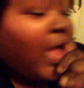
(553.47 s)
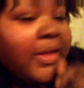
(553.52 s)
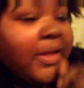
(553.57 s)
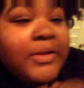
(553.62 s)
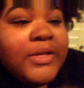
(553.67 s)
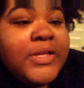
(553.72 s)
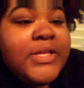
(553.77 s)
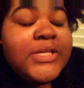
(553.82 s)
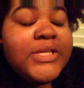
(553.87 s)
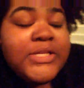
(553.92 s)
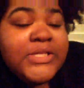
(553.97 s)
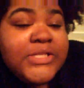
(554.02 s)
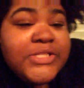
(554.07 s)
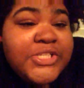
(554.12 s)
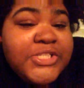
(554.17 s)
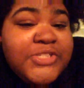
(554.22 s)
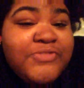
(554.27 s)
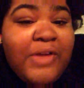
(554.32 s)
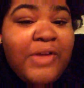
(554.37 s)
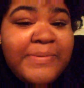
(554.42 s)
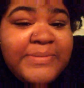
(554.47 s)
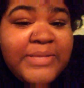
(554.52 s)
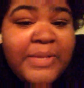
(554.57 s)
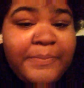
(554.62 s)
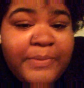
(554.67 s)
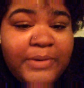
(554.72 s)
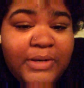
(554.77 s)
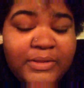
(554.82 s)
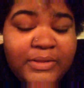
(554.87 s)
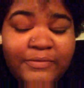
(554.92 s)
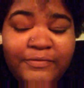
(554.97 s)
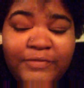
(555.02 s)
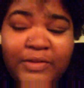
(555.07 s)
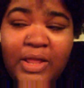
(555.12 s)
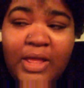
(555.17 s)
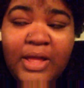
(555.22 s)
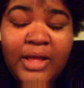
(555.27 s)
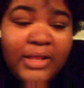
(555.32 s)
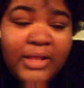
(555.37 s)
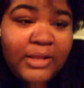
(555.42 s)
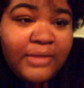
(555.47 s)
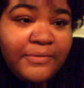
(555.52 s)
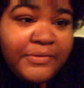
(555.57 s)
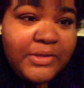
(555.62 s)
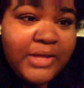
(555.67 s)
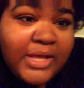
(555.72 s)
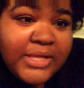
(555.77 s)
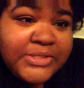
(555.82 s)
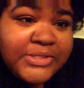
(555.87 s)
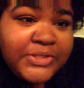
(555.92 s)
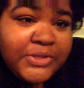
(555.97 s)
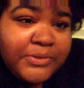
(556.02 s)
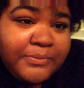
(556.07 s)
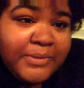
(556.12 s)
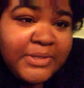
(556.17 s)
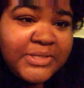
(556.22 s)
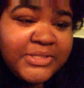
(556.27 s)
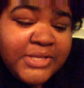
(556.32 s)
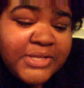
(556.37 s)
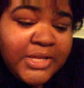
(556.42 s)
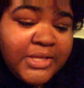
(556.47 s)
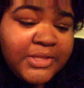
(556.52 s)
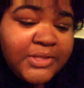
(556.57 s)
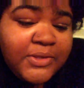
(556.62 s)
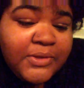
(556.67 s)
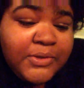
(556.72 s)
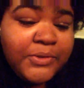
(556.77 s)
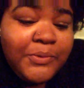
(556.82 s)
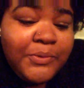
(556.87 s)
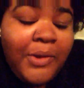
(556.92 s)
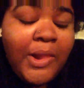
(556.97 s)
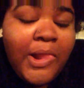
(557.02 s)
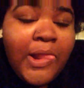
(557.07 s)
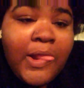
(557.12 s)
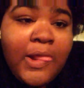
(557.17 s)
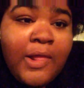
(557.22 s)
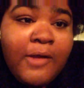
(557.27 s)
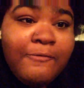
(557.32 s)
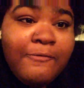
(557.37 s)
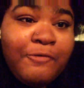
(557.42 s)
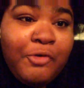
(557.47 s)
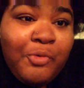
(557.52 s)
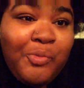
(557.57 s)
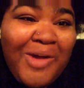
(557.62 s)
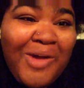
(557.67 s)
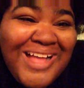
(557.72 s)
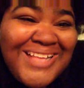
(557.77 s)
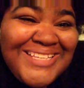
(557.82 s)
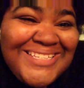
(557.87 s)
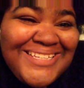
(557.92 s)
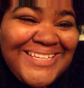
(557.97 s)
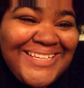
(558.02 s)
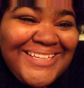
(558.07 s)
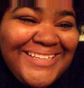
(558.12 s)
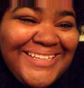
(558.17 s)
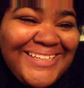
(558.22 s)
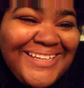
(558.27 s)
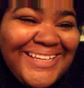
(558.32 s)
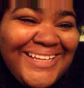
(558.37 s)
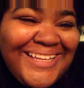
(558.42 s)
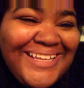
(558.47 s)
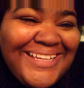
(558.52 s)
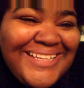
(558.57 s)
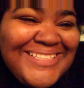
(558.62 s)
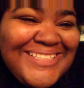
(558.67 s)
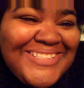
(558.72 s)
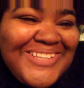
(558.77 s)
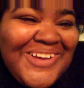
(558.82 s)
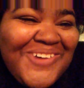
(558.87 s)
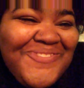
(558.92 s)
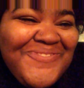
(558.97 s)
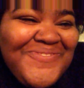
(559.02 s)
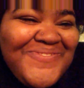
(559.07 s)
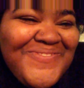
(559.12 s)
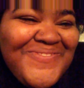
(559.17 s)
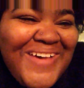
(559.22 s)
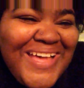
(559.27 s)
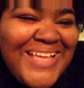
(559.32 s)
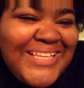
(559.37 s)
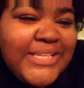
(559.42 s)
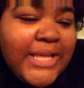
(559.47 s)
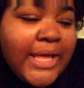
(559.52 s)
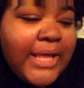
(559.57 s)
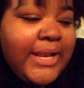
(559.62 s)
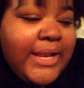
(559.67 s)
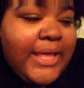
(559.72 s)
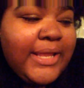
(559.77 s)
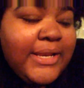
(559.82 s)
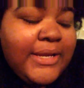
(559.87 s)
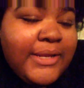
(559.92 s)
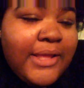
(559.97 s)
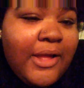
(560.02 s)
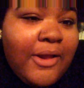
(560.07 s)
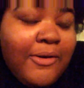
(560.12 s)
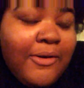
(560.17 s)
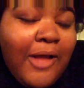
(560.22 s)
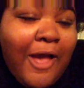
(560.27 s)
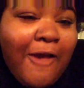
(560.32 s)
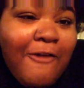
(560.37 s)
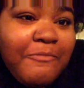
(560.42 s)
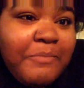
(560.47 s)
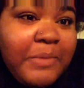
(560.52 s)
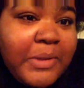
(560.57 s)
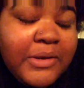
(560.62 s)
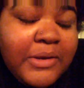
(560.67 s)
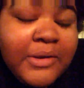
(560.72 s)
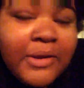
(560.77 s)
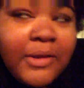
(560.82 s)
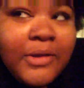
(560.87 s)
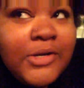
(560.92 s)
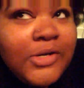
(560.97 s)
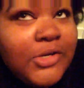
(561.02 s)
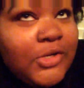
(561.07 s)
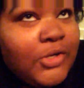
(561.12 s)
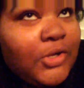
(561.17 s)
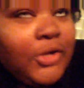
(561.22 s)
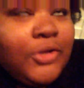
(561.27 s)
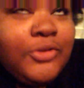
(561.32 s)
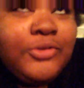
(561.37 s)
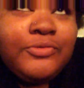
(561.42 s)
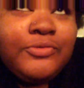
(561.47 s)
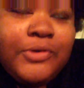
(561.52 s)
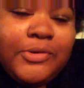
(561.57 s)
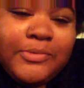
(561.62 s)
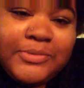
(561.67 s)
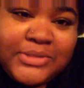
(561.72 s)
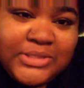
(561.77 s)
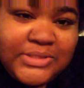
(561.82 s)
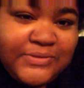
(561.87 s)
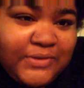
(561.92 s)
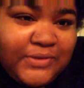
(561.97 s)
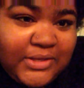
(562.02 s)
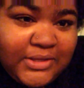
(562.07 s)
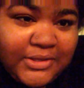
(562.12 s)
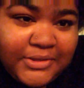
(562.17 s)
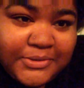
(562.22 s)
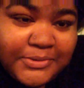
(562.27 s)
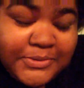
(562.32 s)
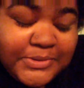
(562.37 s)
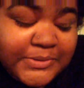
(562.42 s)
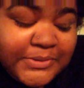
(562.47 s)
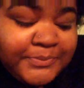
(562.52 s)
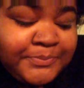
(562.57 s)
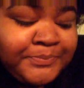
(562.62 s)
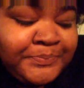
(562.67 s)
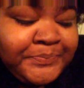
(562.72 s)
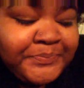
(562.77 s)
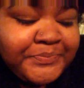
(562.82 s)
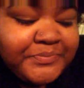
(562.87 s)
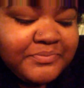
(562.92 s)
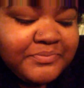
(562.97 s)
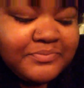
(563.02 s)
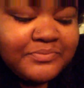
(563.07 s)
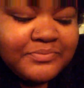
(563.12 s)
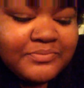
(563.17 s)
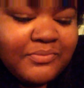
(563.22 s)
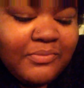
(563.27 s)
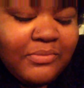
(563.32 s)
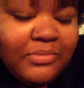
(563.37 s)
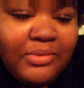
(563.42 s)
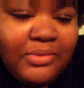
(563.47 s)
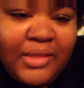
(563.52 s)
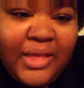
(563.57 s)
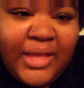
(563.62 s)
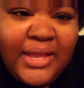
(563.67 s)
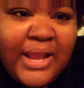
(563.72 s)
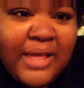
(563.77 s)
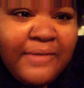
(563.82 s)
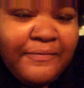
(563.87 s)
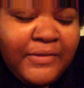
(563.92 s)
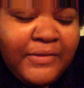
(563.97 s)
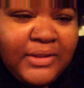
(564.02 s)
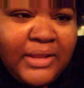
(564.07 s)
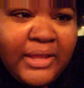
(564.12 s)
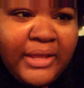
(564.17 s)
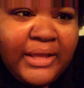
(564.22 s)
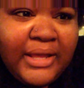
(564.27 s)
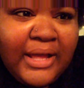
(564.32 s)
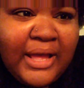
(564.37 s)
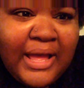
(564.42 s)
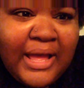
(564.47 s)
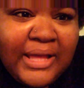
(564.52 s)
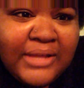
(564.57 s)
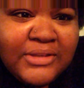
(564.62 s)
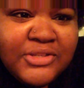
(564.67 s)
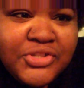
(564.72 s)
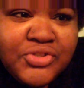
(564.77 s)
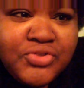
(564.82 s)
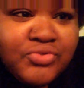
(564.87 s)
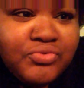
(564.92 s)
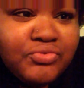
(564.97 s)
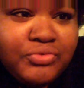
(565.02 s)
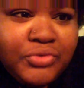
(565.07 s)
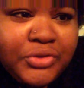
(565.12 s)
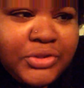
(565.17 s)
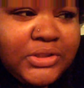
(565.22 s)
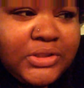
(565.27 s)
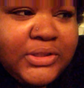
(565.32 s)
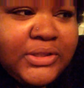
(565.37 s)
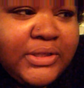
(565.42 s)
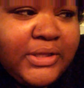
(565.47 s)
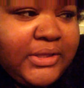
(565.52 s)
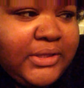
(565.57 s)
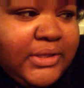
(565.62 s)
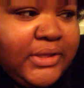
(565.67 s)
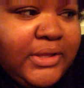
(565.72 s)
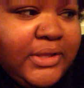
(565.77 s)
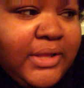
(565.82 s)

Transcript: yeah, just wraps up another vlog. I love you guys so much. Thank you for watching uh, so much. I gotta edit y'all. I've been on the road with these videos. And I feel like I just really,